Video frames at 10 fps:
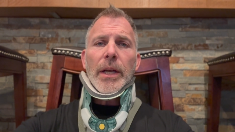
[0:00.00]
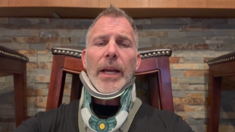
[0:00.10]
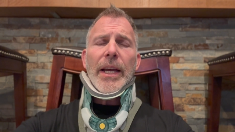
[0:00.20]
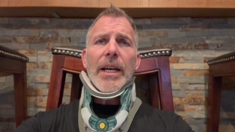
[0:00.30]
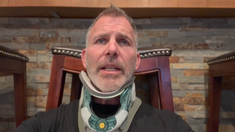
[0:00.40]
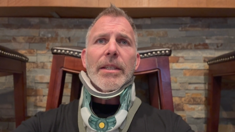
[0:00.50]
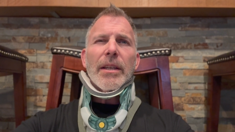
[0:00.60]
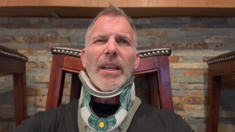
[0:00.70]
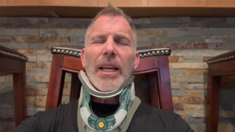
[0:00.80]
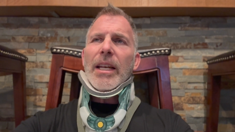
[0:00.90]
And
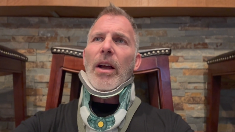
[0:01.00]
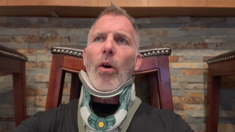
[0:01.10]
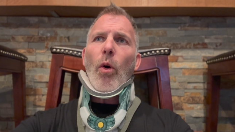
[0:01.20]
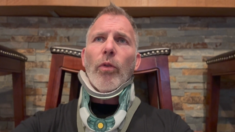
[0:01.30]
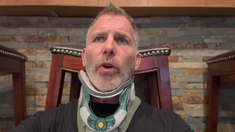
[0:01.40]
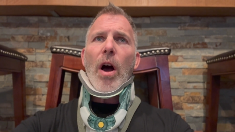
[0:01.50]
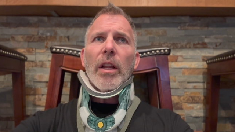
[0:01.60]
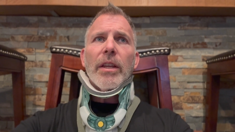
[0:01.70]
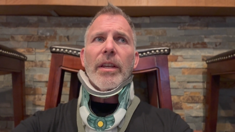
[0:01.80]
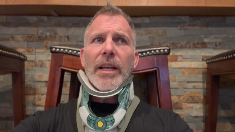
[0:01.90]
overall,
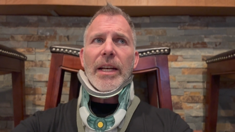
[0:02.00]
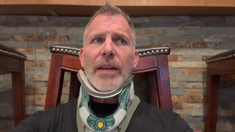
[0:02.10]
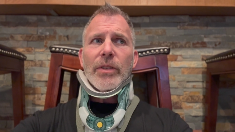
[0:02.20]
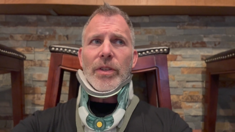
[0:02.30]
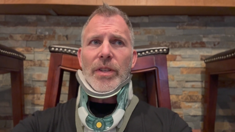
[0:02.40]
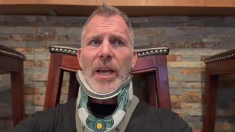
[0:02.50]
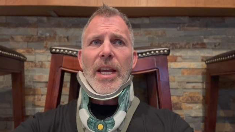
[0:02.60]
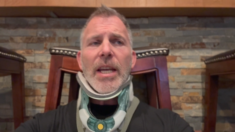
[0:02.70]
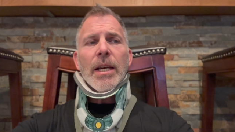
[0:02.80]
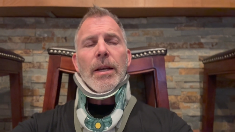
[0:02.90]
I think I'd have to
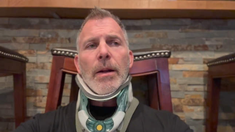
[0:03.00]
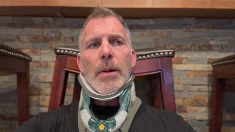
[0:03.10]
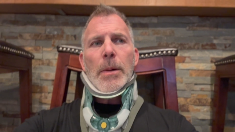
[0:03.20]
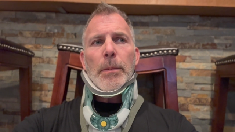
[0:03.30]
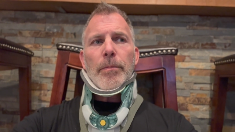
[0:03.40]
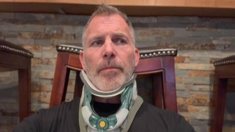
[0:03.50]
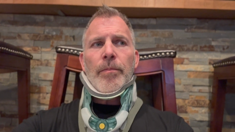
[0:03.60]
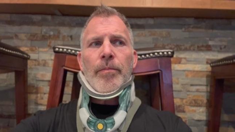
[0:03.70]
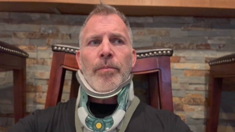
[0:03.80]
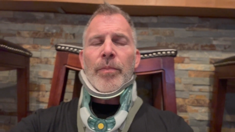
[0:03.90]
say,
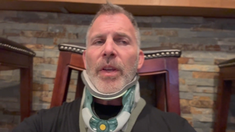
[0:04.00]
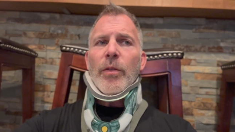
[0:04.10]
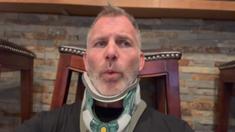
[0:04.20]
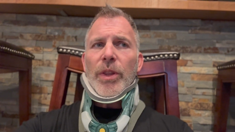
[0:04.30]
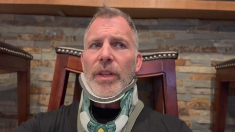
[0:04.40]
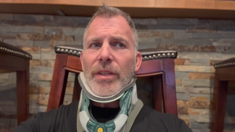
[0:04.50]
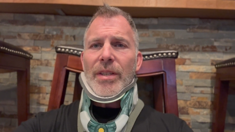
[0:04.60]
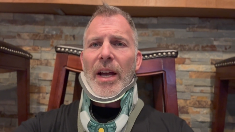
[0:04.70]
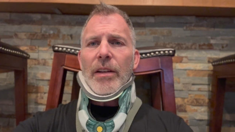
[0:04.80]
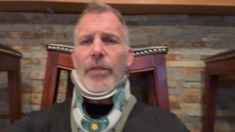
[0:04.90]
even with these
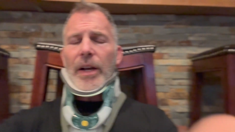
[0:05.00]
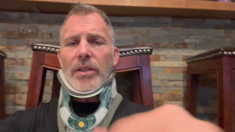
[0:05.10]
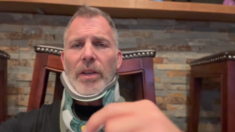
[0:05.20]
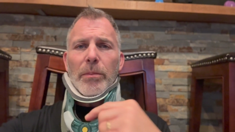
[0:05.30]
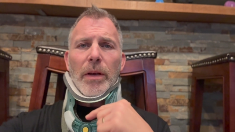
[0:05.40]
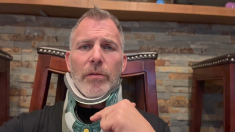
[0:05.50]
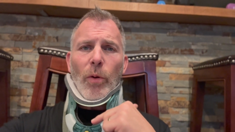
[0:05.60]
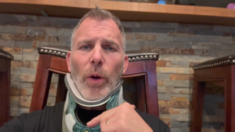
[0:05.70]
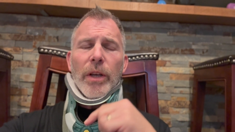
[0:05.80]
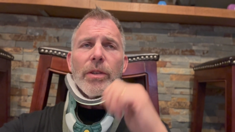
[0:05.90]
side effects like my
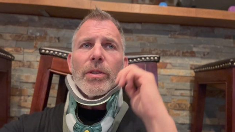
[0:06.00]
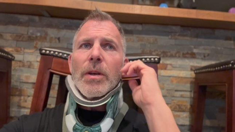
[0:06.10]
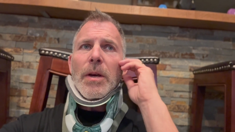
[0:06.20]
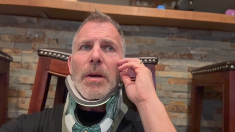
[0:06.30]
voice,